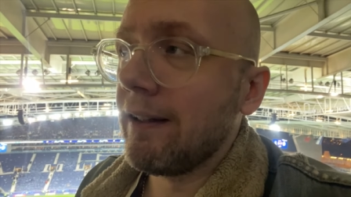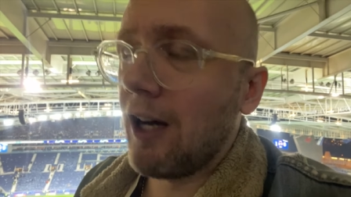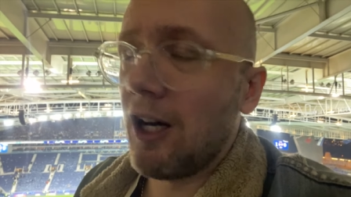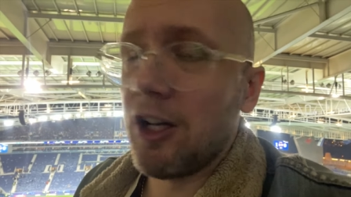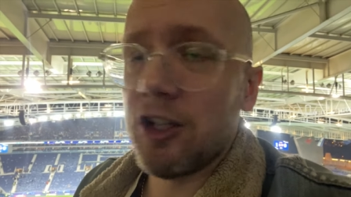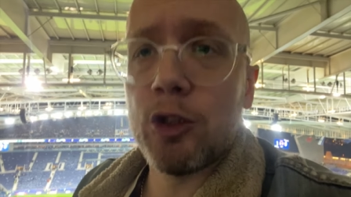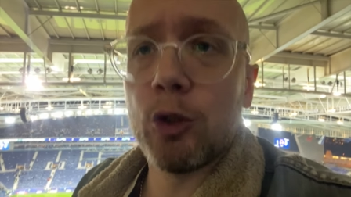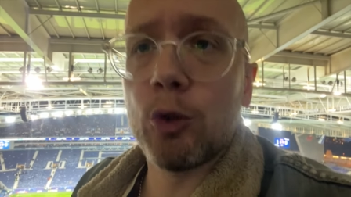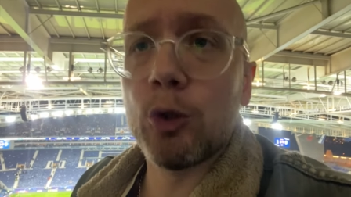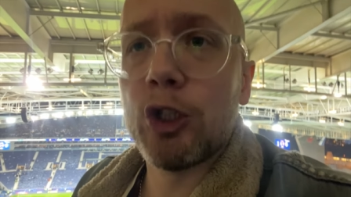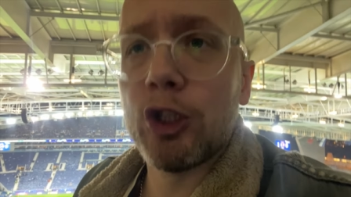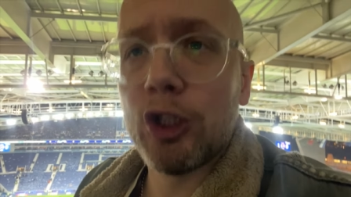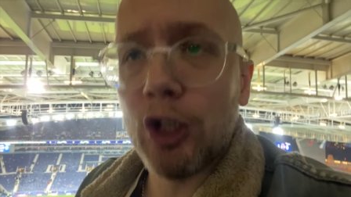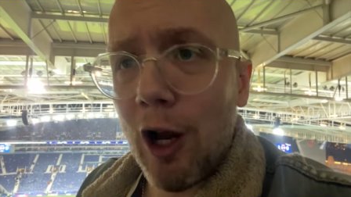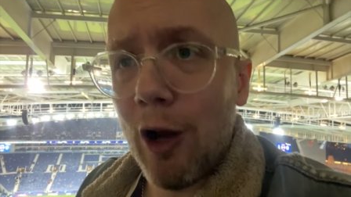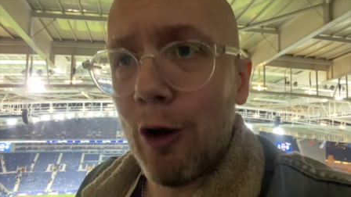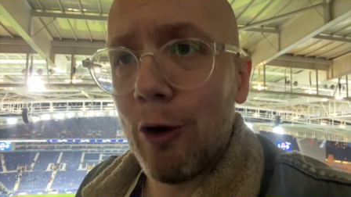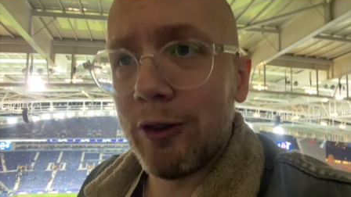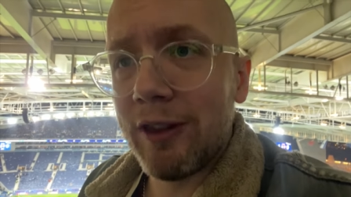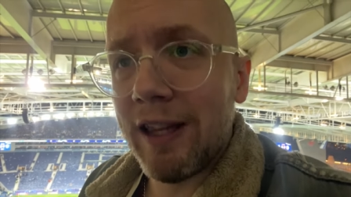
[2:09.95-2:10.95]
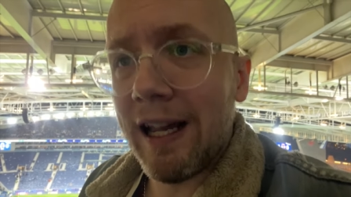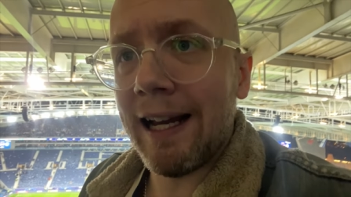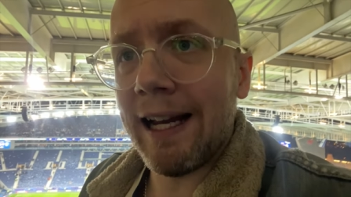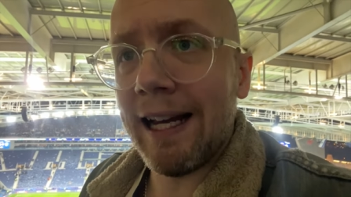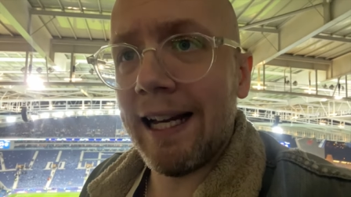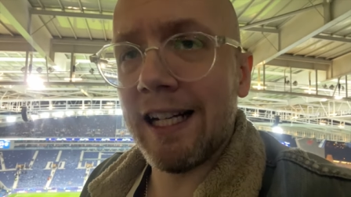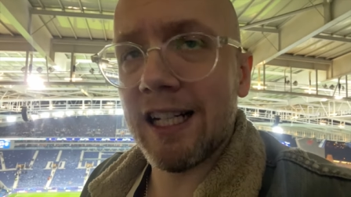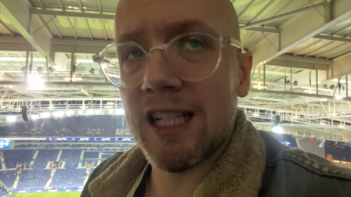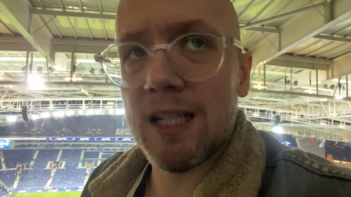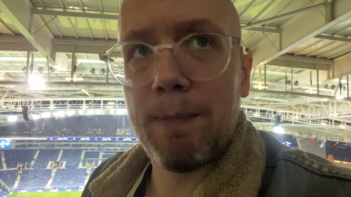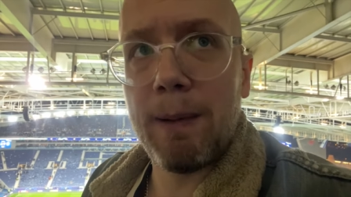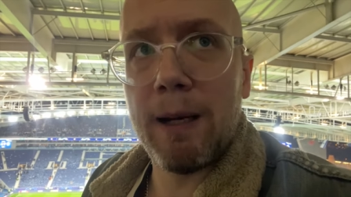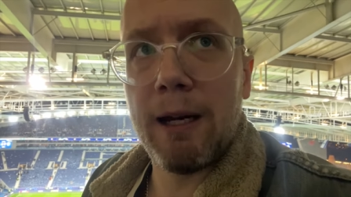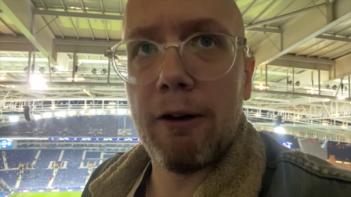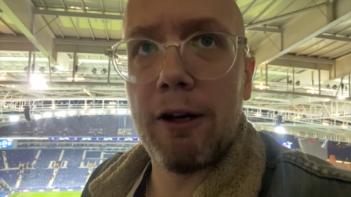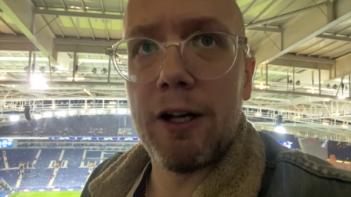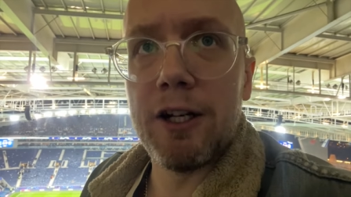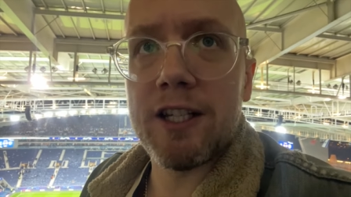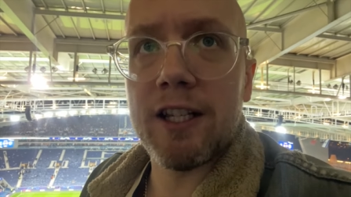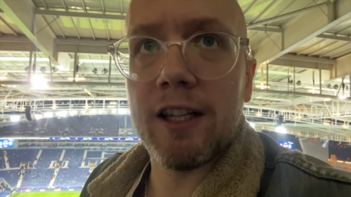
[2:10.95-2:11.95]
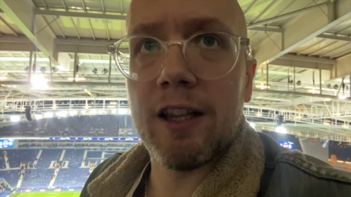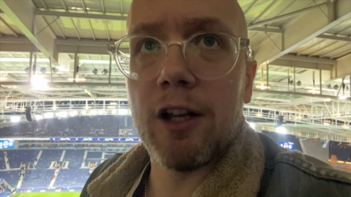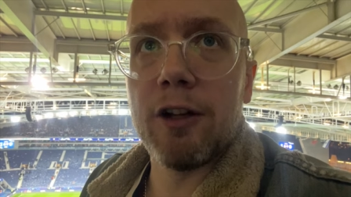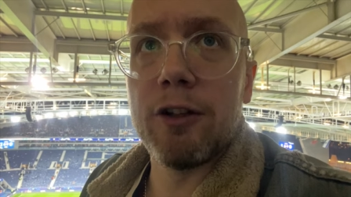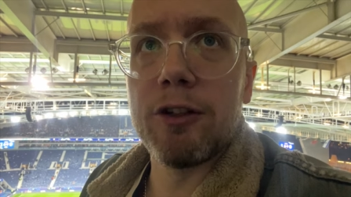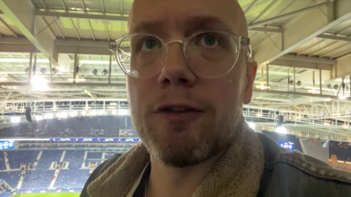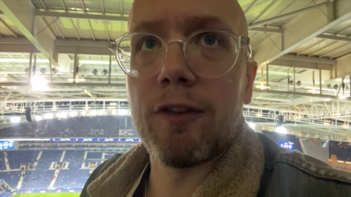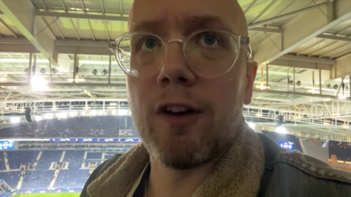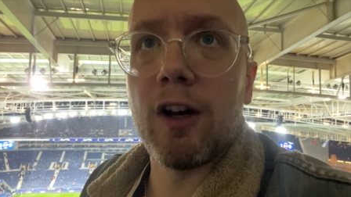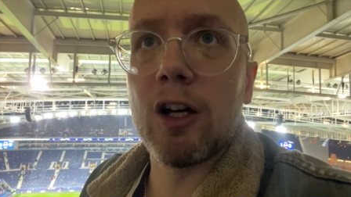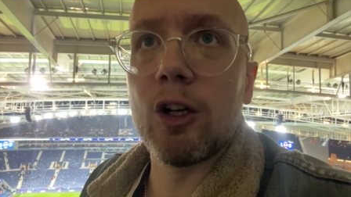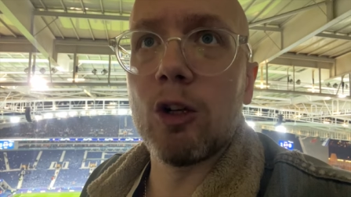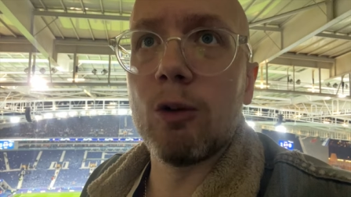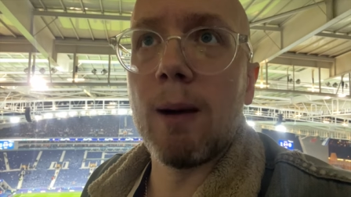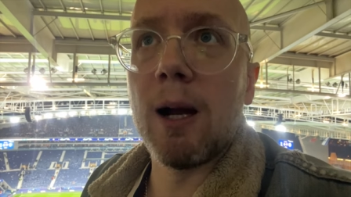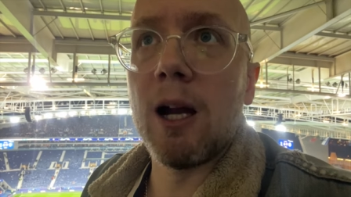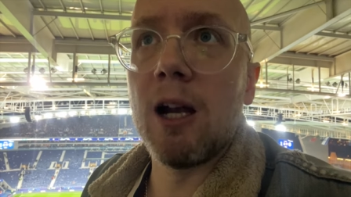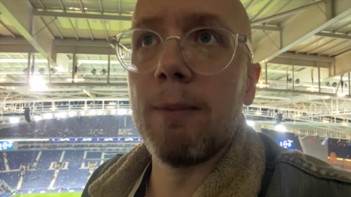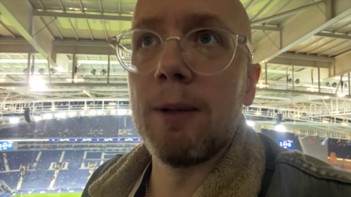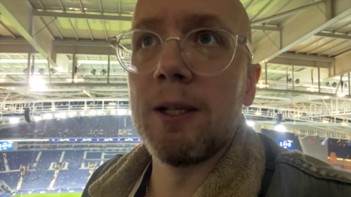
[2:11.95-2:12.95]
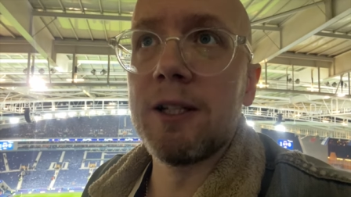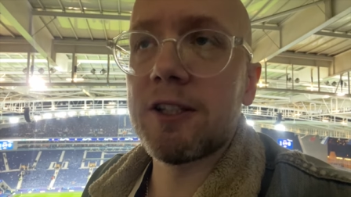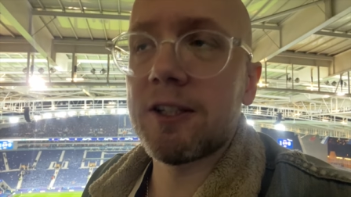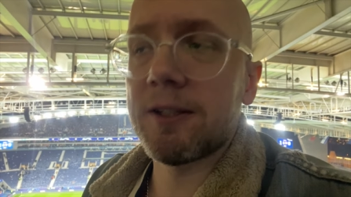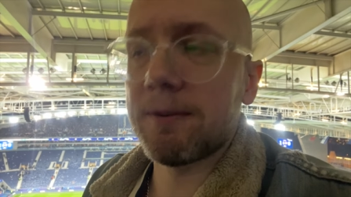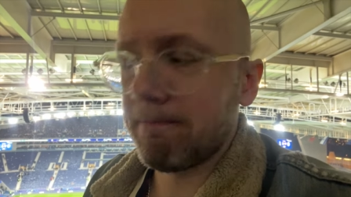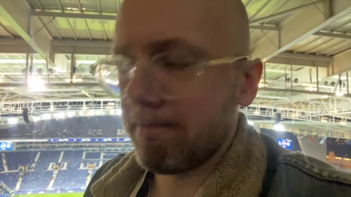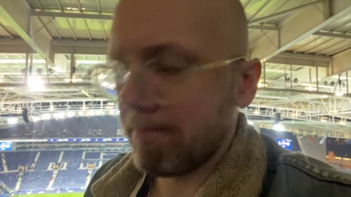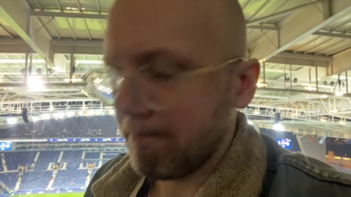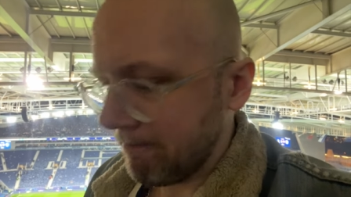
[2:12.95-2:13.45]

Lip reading: Arsenal showed their inexperience in those final moments.